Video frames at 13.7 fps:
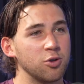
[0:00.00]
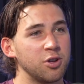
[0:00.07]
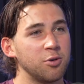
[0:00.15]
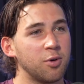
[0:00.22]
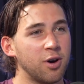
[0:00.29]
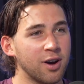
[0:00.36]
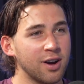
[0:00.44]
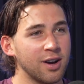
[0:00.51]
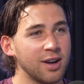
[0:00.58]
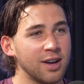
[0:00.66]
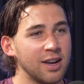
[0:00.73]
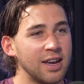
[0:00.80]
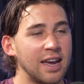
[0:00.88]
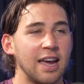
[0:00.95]
you are,
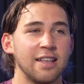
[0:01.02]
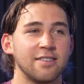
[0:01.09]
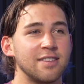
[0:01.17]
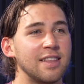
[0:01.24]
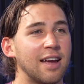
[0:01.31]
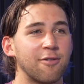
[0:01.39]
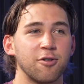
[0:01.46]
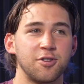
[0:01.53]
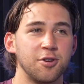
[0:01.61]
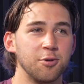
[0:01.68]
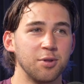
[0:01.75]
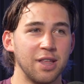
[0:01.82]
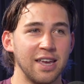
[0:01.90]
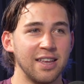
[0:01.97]
it's never too
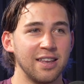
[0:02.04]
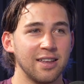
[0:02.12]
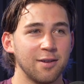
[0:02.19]
late